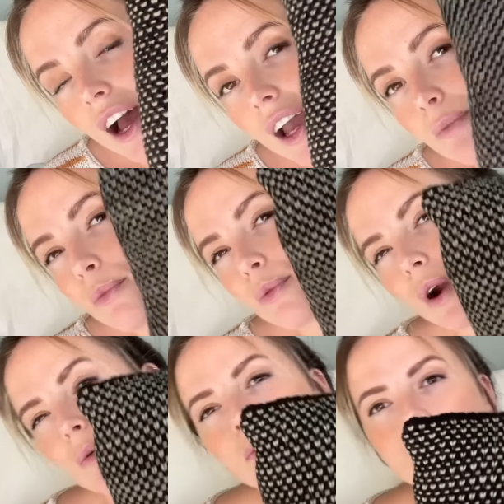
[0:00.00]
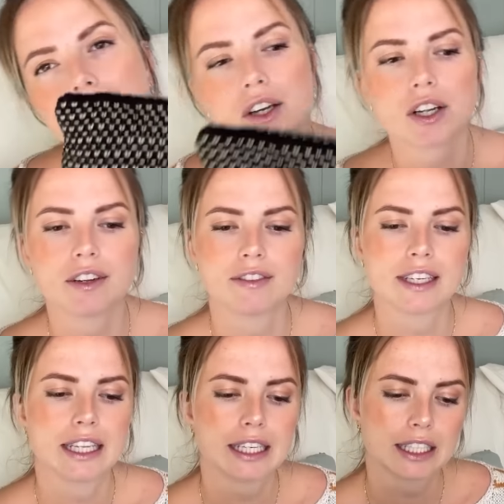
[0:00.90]
I probably could have
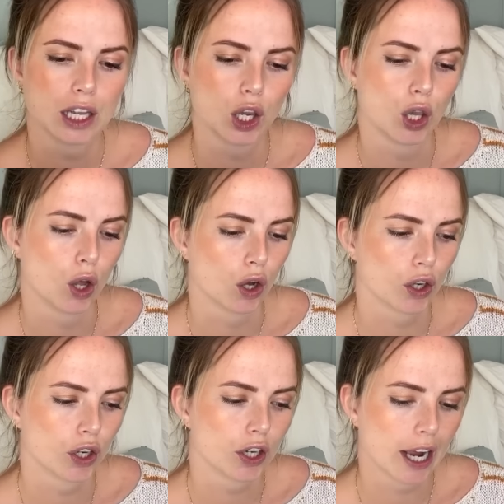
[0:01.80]
knitted longer.